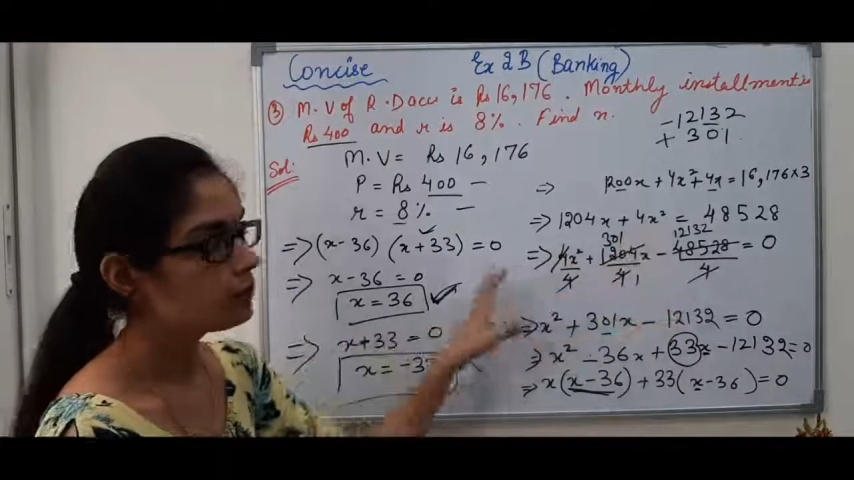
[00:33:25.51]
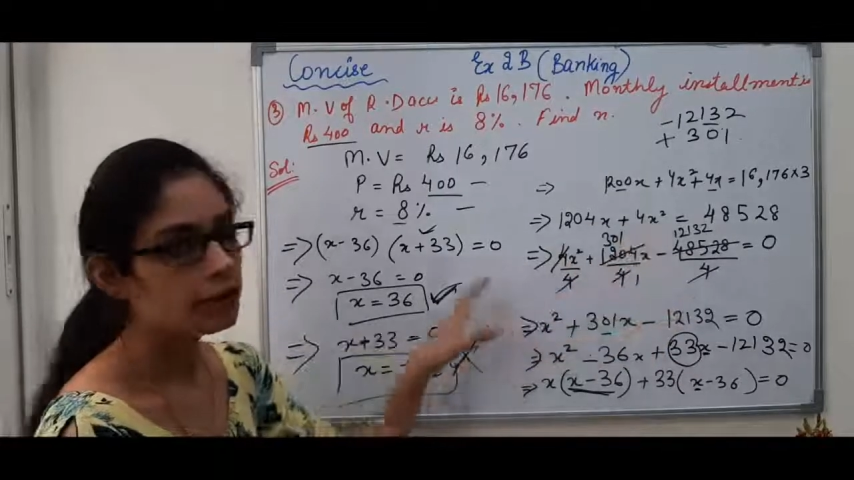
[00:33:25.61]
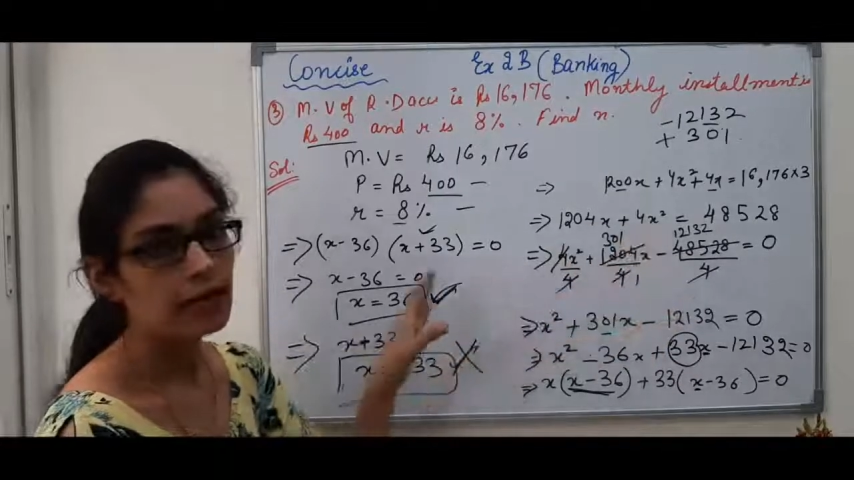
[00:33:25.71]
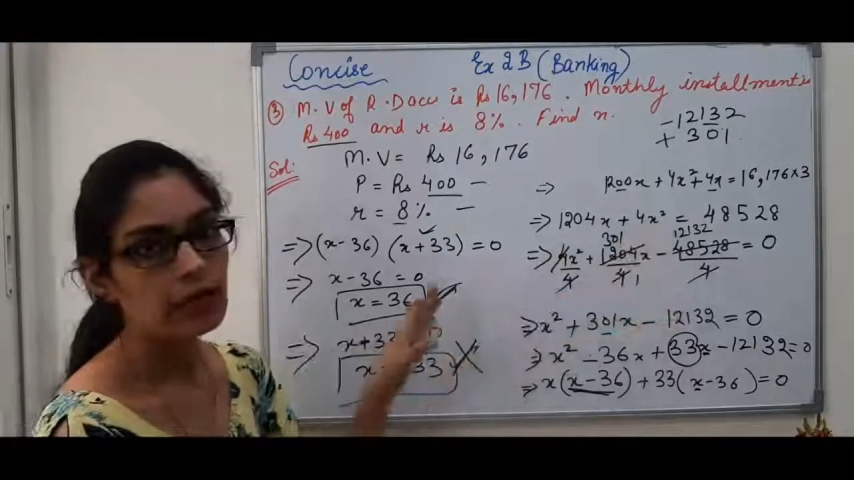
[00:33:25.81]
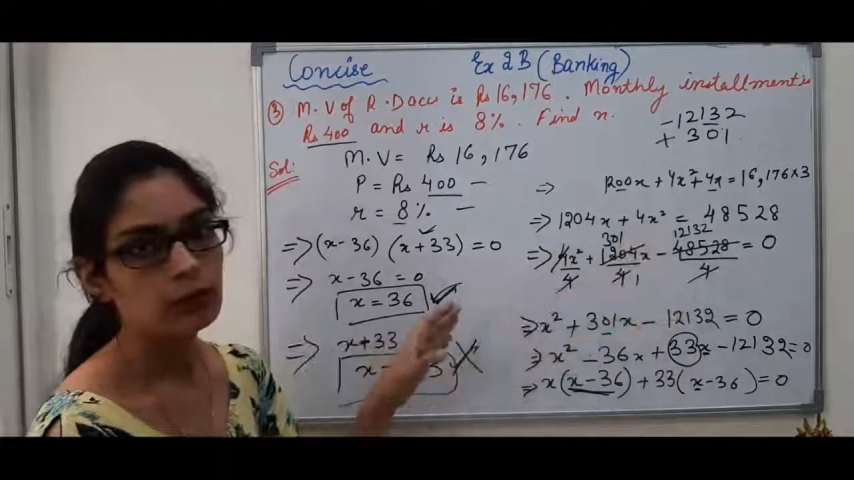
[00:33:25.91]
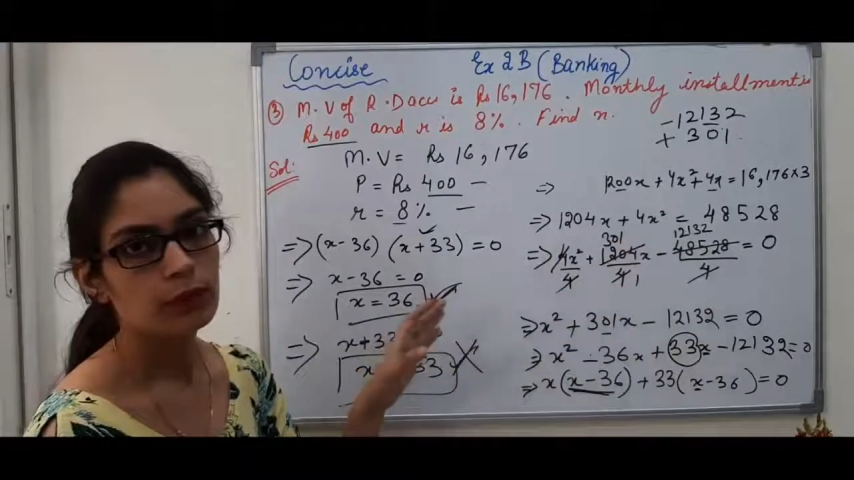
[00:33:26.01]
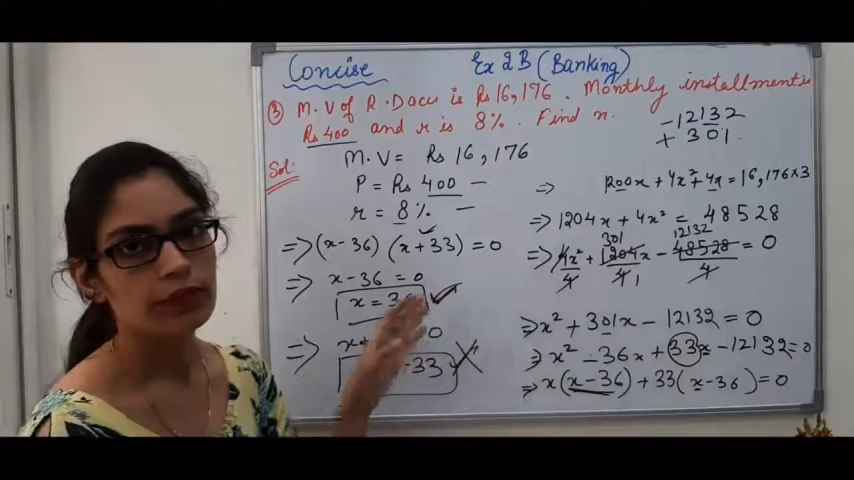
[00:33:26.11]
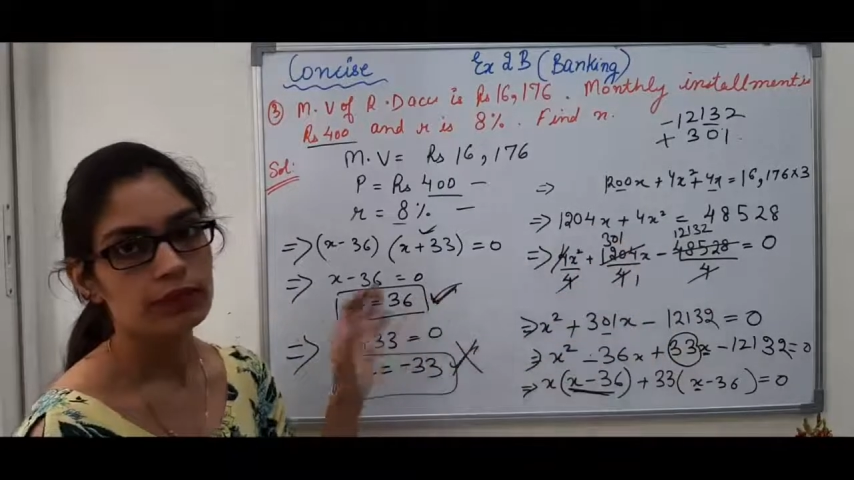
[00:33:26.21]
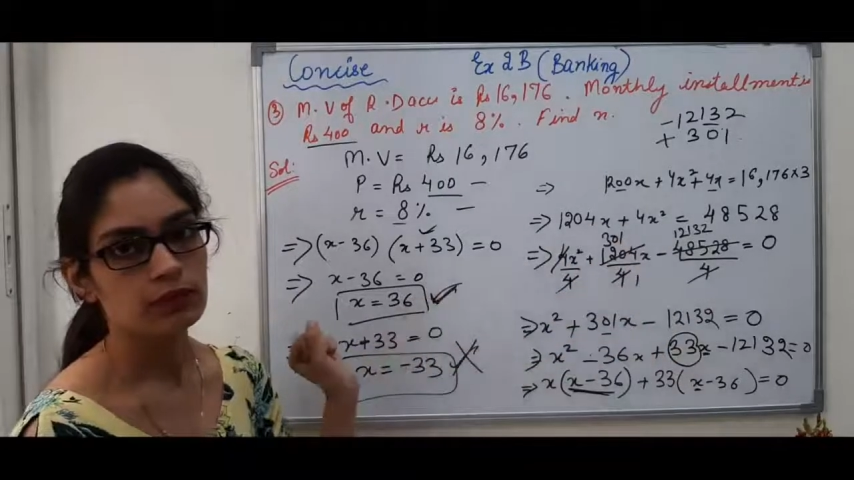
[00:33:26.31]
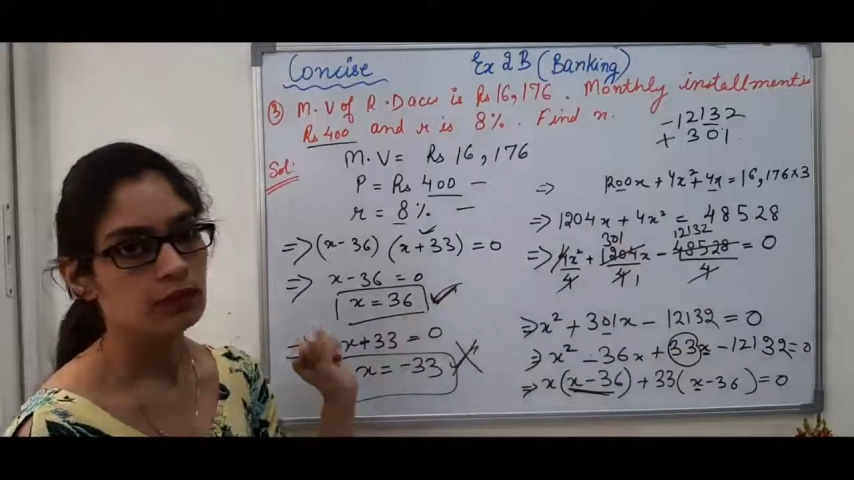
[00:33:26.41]
big
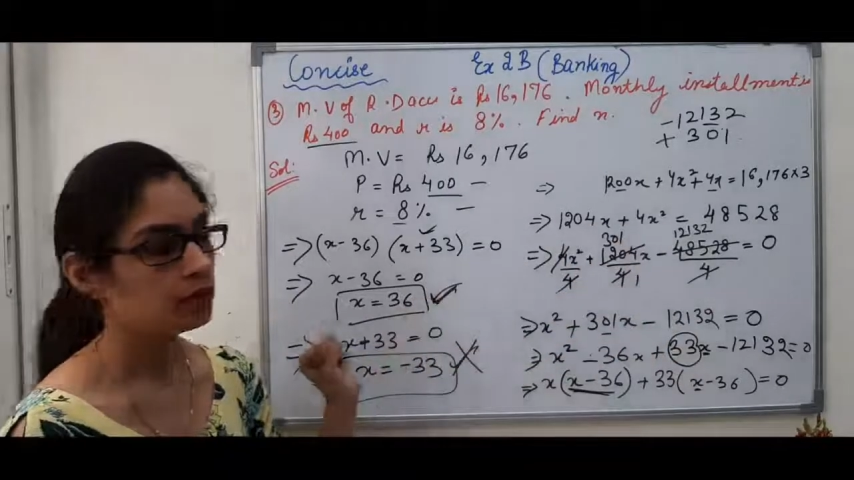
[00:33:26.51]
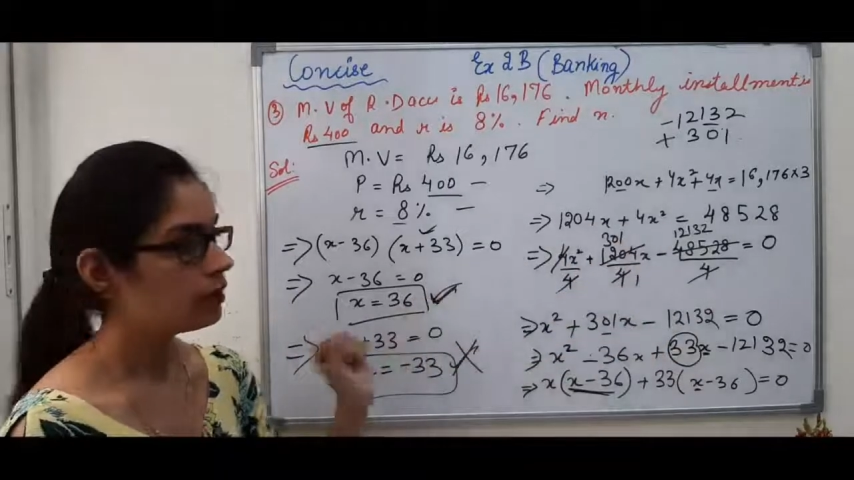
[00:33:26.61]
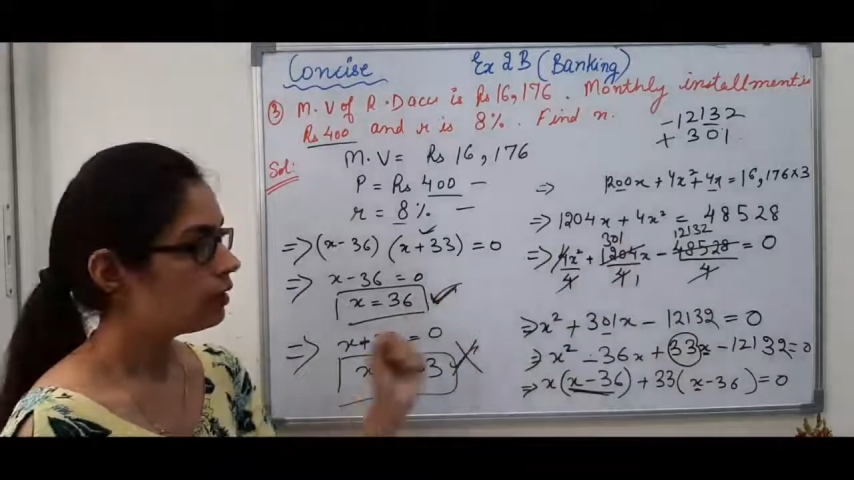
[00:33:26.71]
calculations